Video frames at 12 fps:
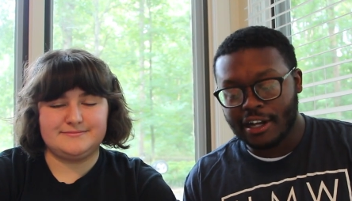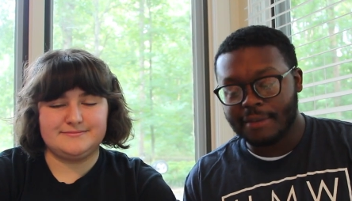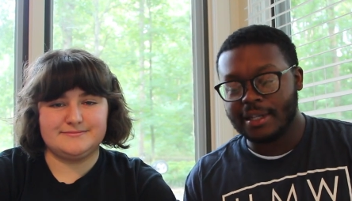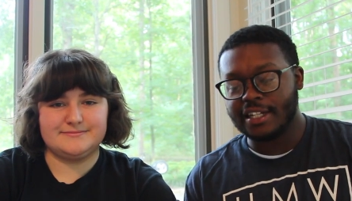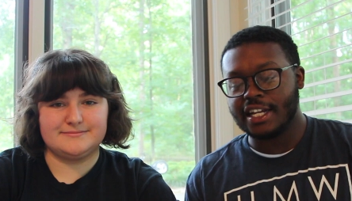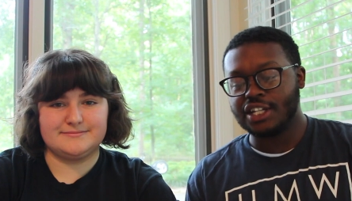
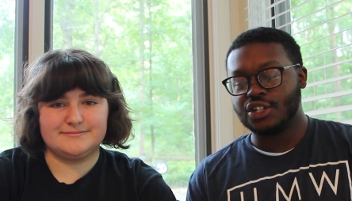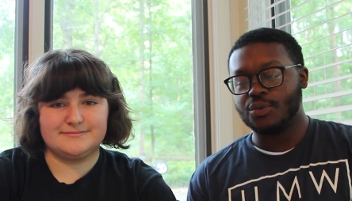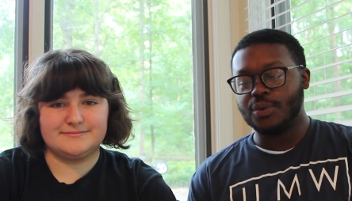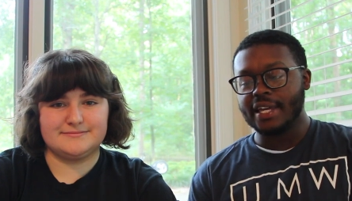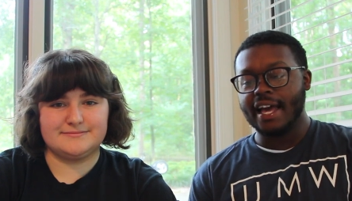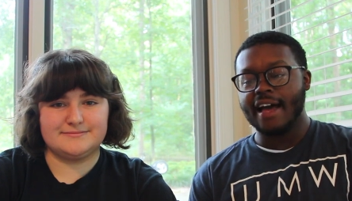Speaker 1: recommendation,
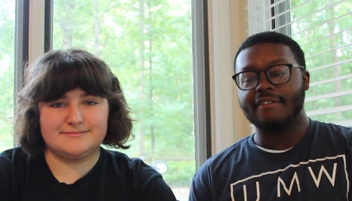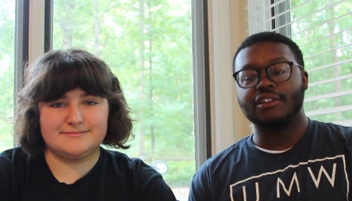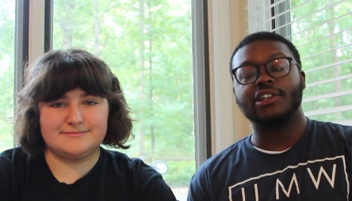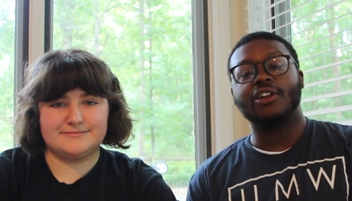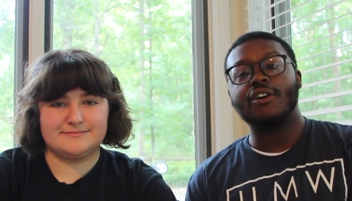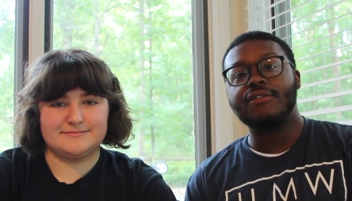we have
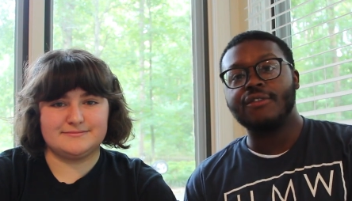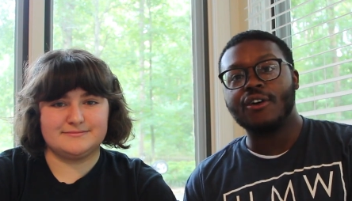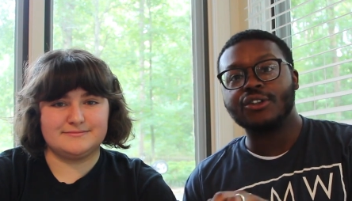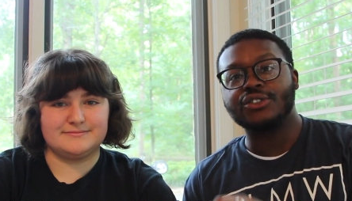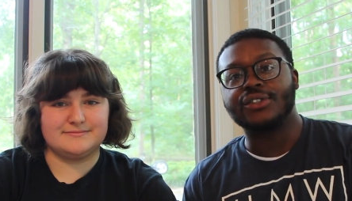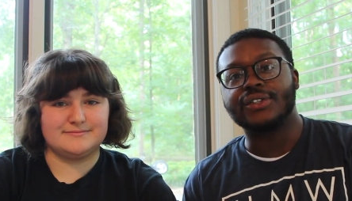
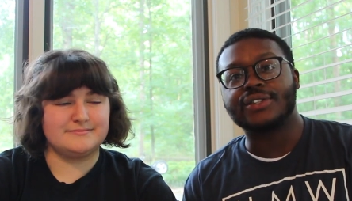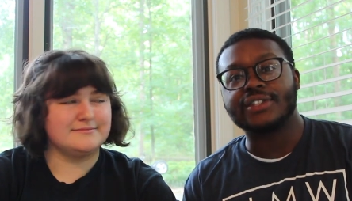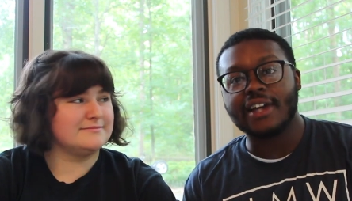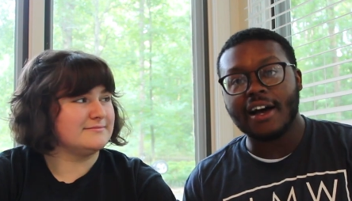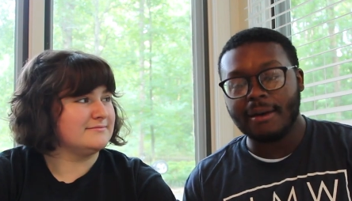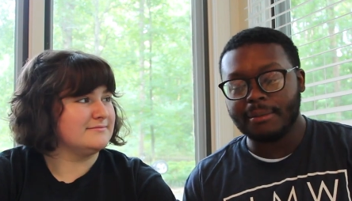L'Enfant de
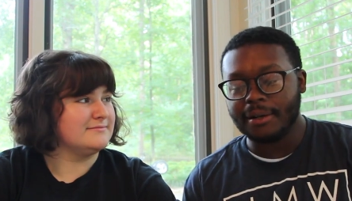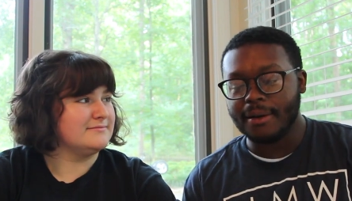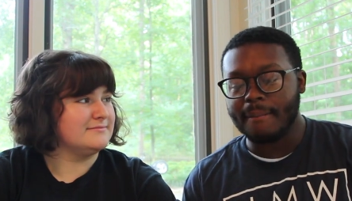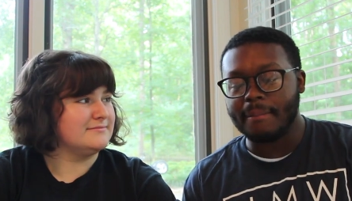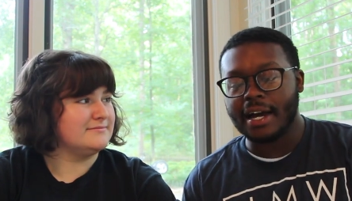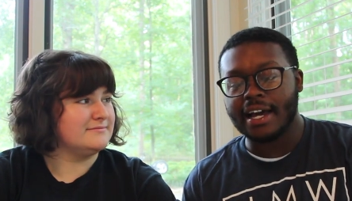Sable
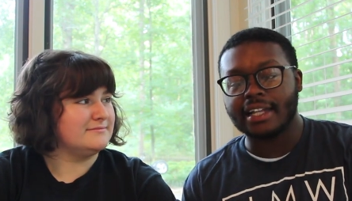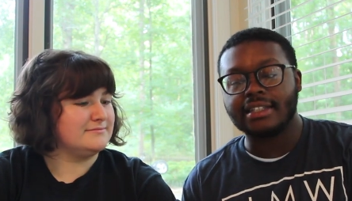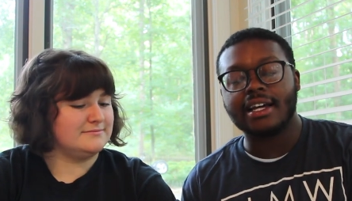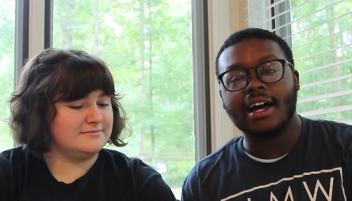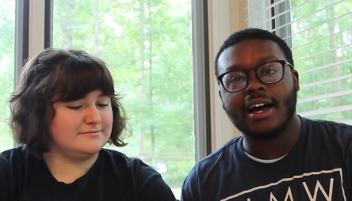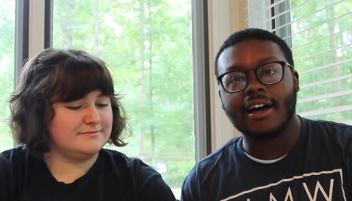by
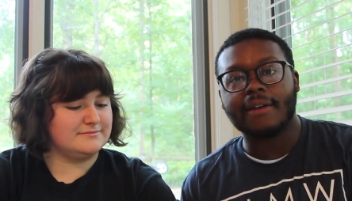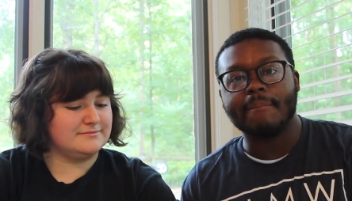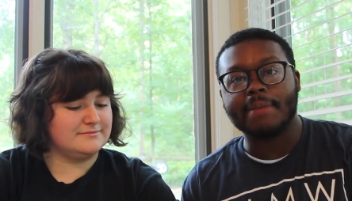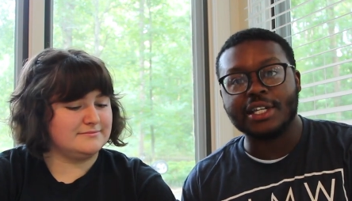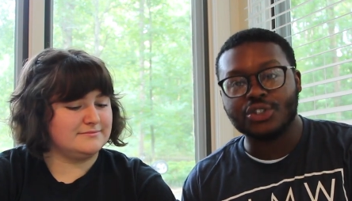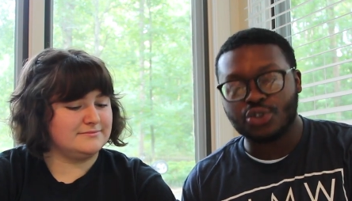Tahar
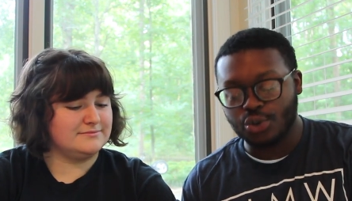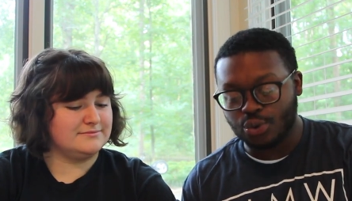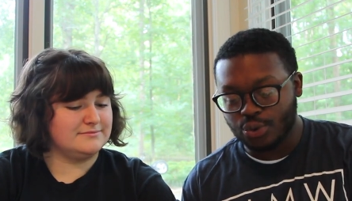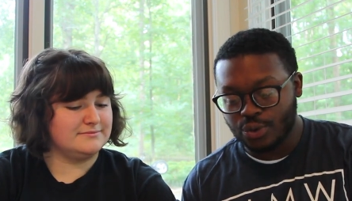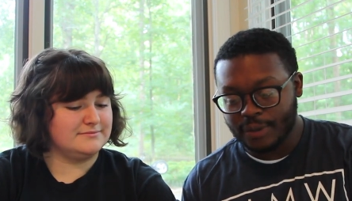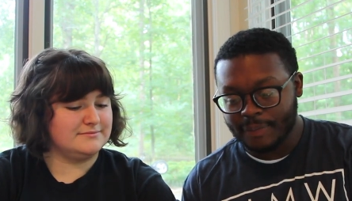Ben
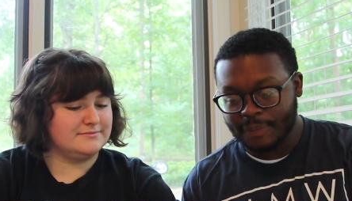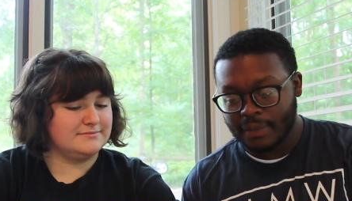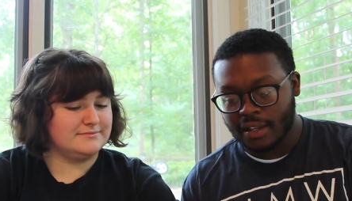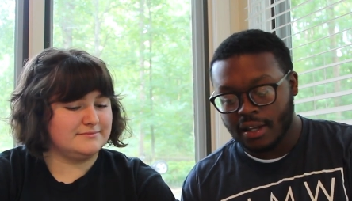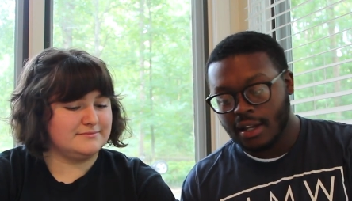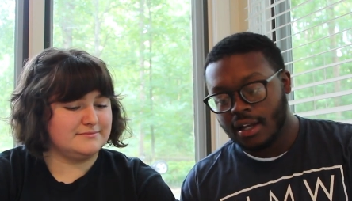Jelloun.
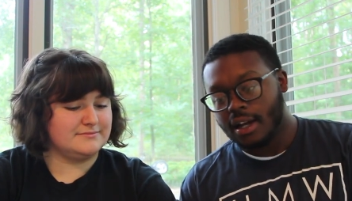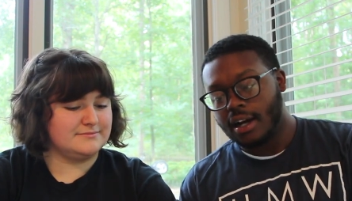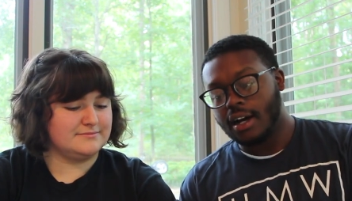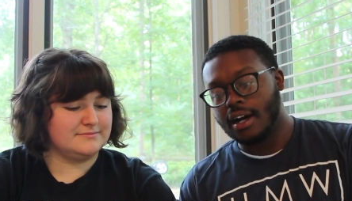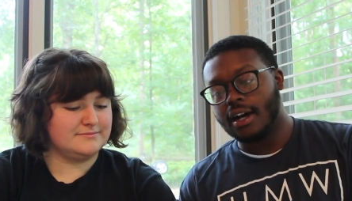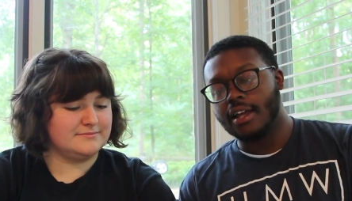
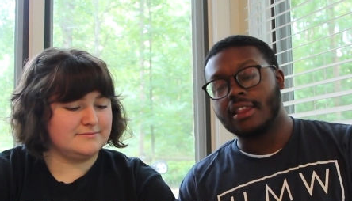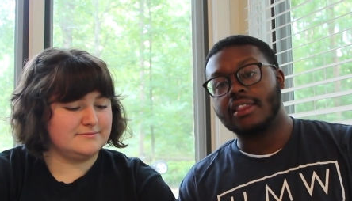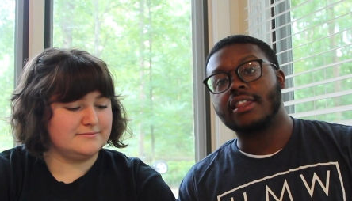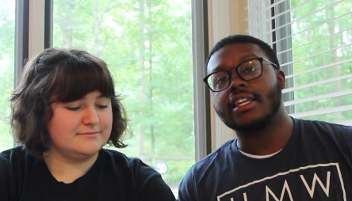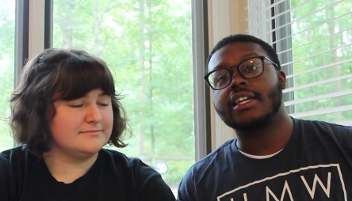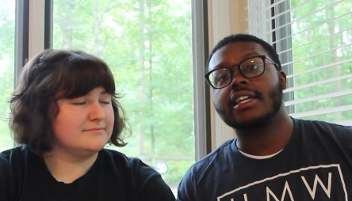Uh,
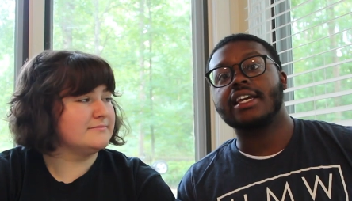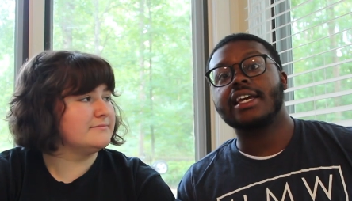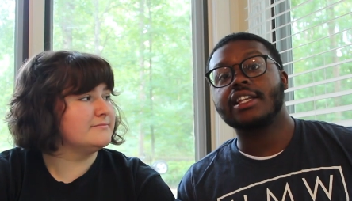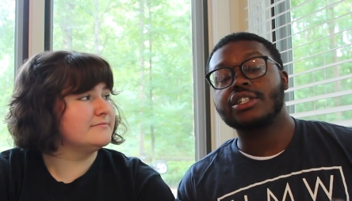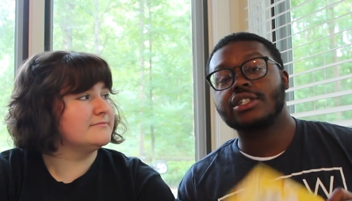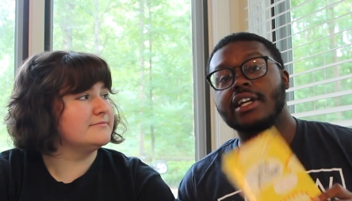the
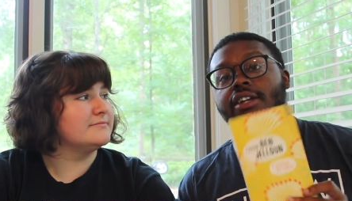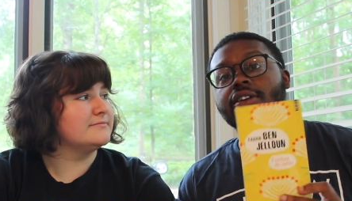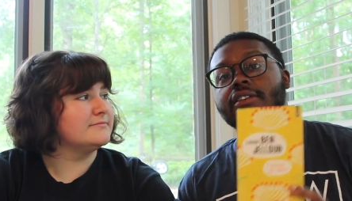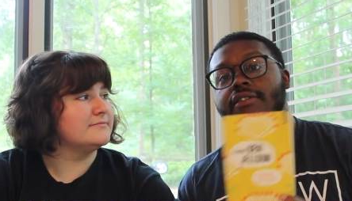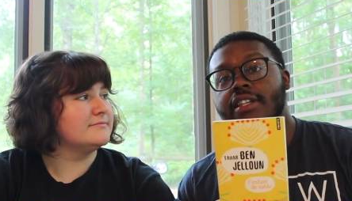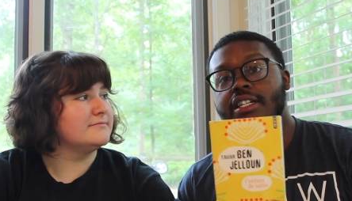English title
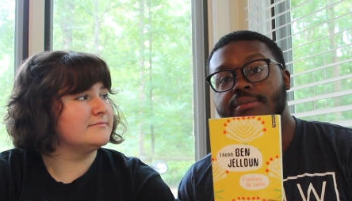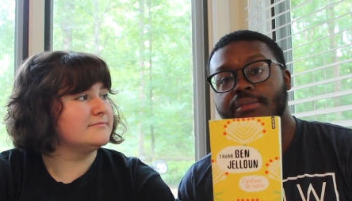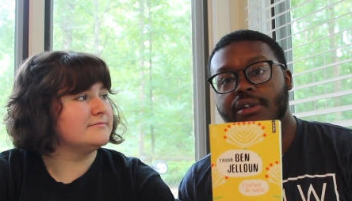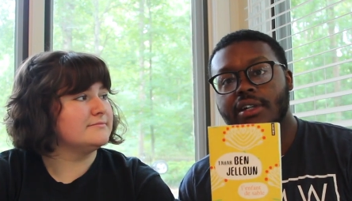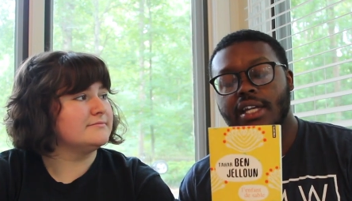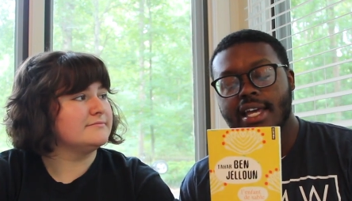of this
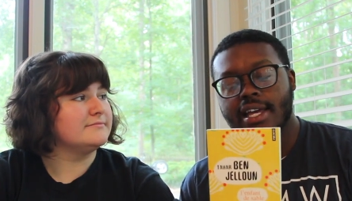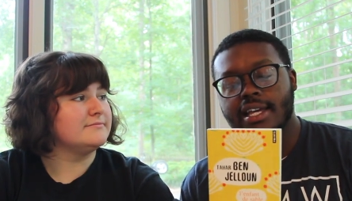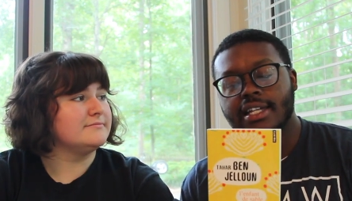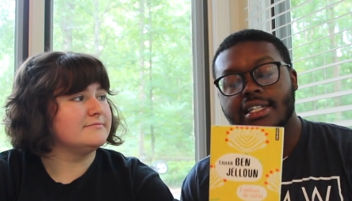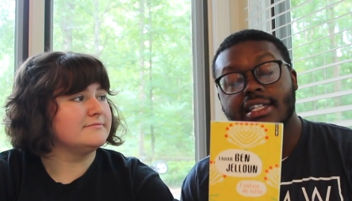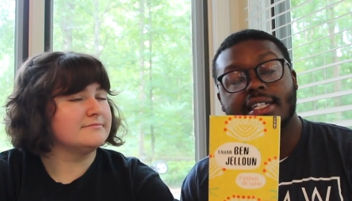book
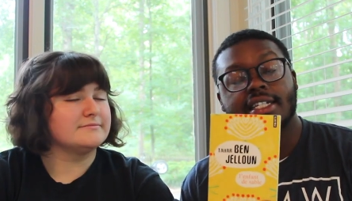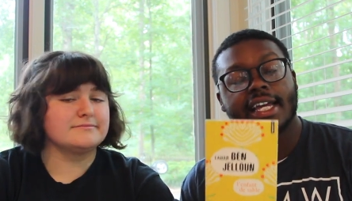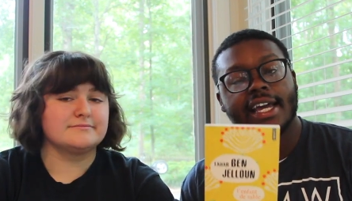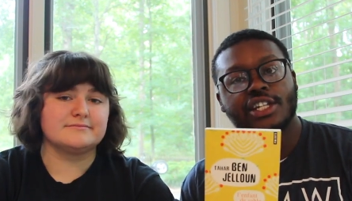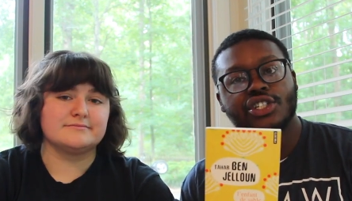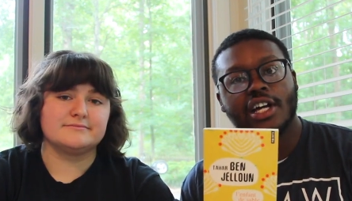is The
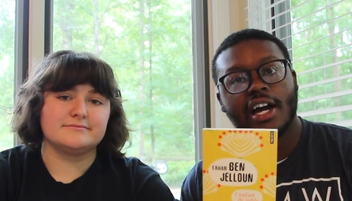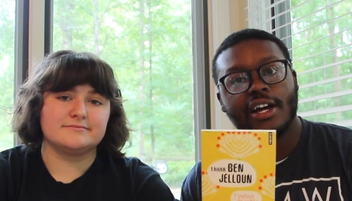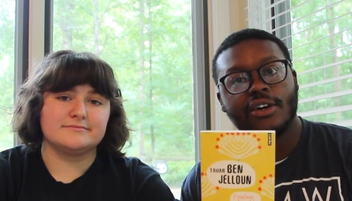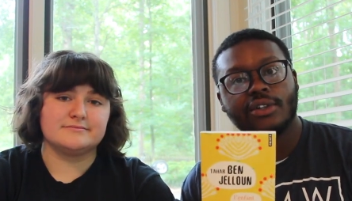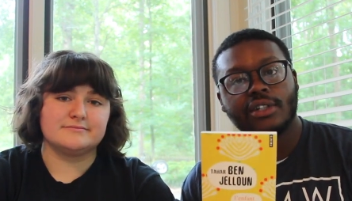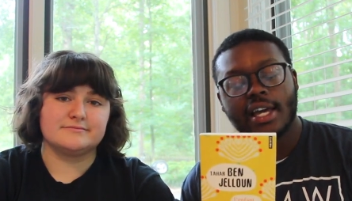Sand
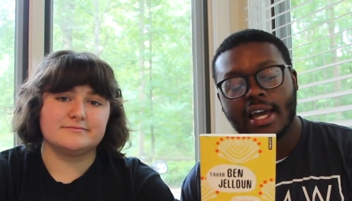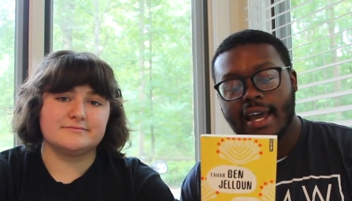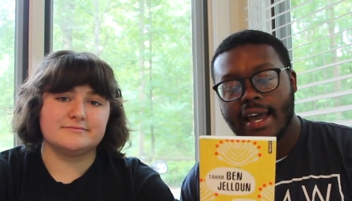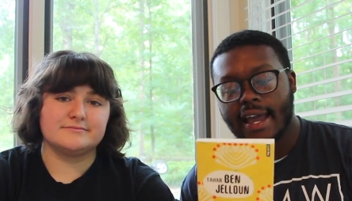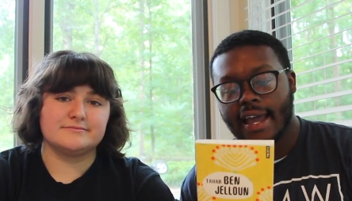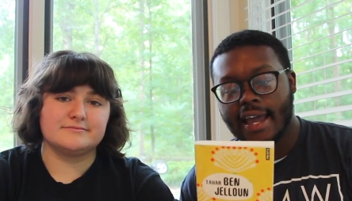Child,
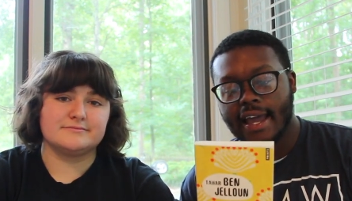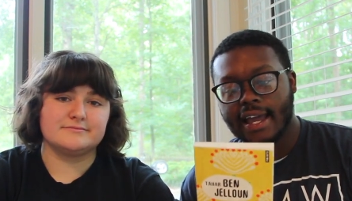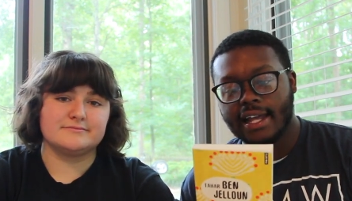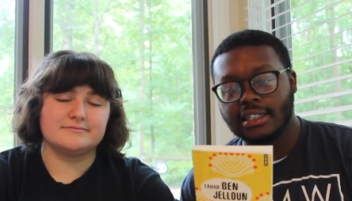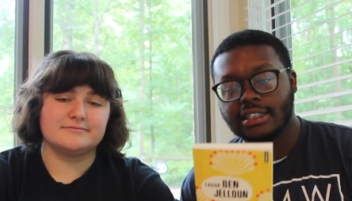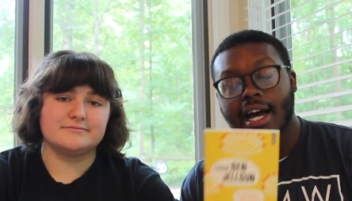
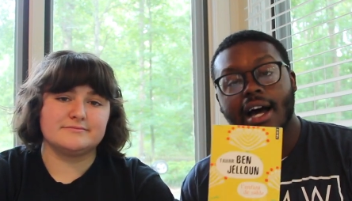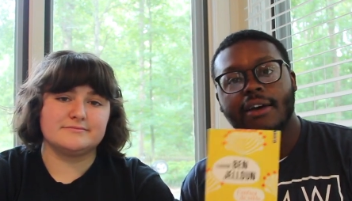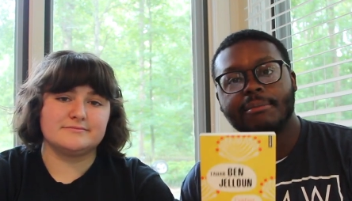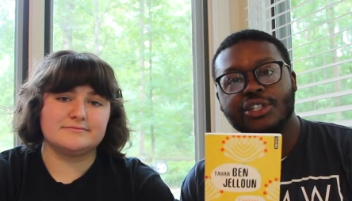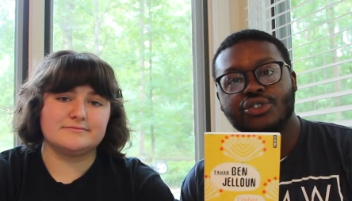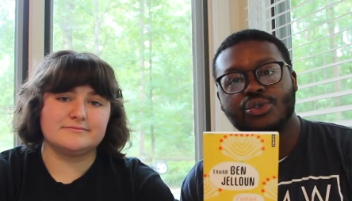and Tahar
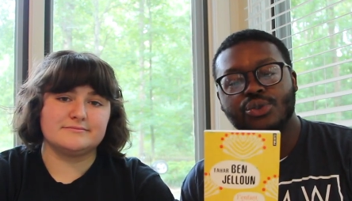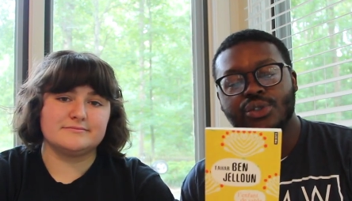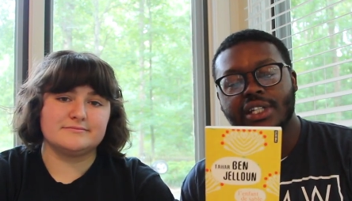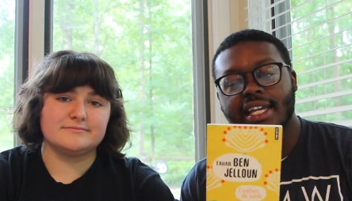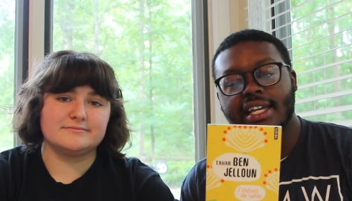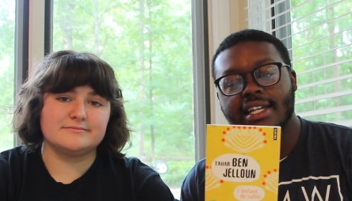Ben Jelloun